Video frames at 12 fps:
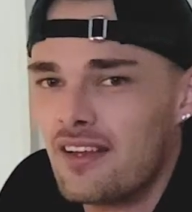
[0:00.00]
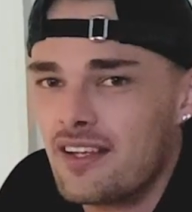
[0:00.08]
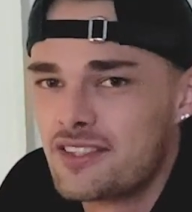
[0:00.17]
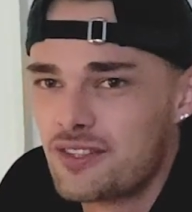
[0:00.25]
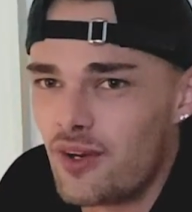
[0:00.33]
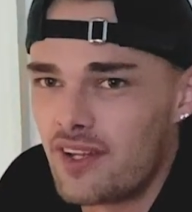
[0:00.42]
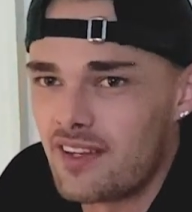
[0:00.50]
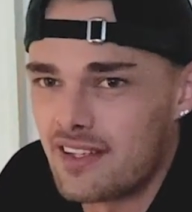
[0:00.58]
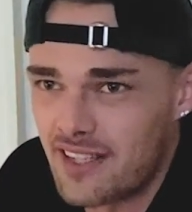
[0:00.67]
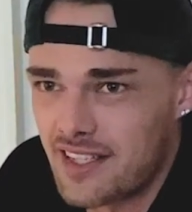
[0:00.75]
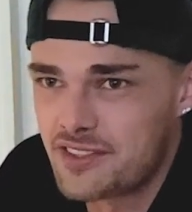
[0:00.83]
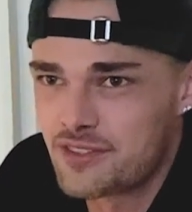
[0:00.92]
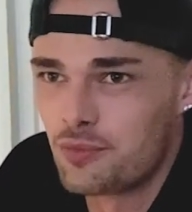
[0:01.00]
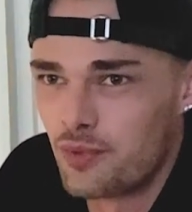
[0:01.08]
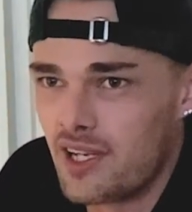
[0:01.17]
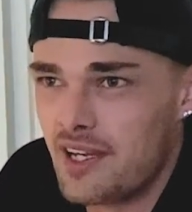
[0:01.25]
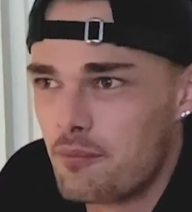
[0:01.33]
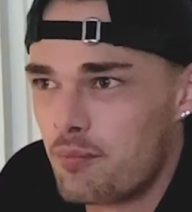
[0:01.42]
So I think that's
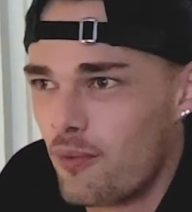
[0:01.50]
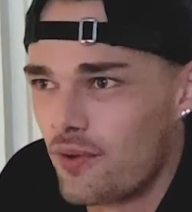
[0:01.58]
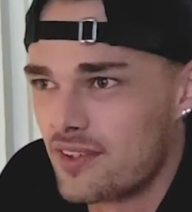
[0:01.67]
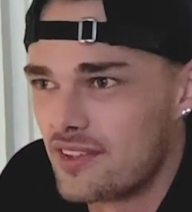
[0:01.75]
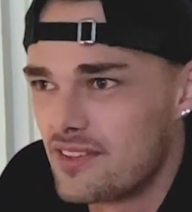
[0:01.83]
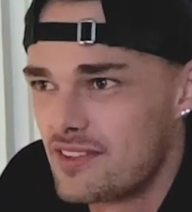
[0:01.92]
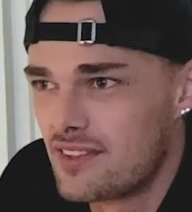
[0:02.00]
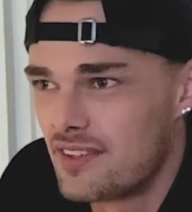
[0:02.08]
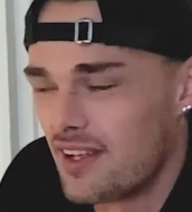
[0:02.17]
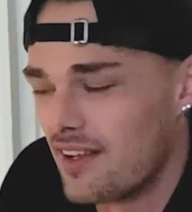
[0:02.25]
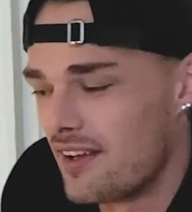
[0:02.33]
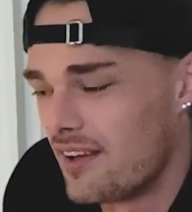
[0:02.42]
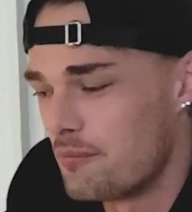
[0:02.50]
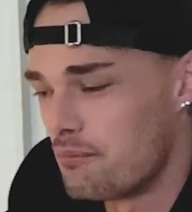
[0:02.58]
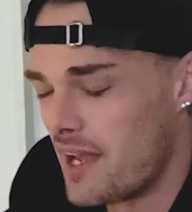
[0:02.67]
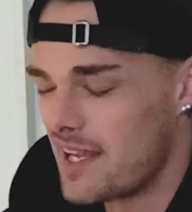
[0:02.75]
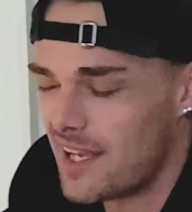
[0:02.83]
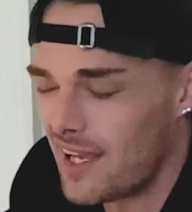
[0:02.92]
really important.
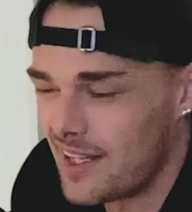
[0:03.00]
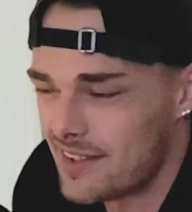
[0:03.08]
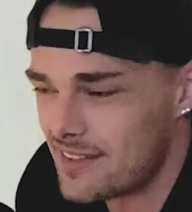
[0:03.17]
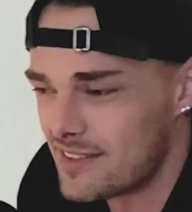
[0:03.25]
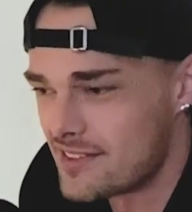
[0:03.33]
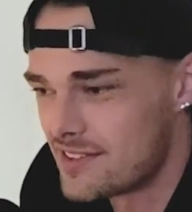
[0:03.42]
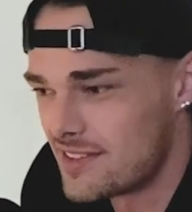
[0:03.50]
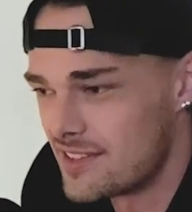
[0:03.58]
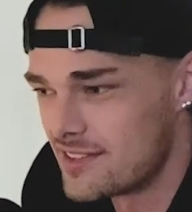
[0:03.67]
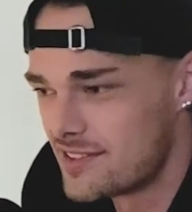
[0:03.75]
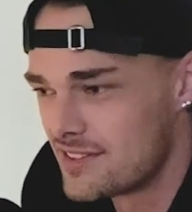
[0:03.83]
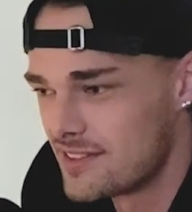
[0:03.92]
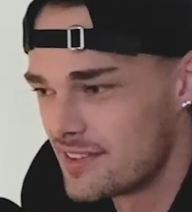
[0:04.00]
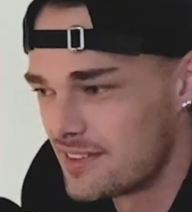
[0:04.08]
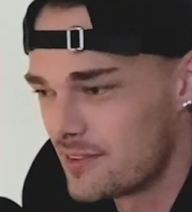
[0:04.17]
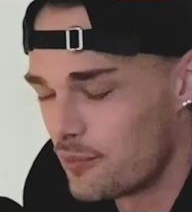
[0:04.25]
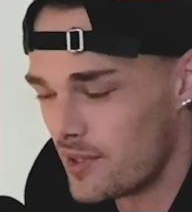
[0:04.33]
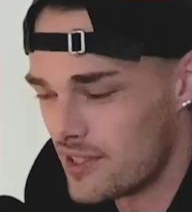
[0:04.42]
Making it is
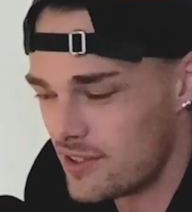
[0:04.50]
when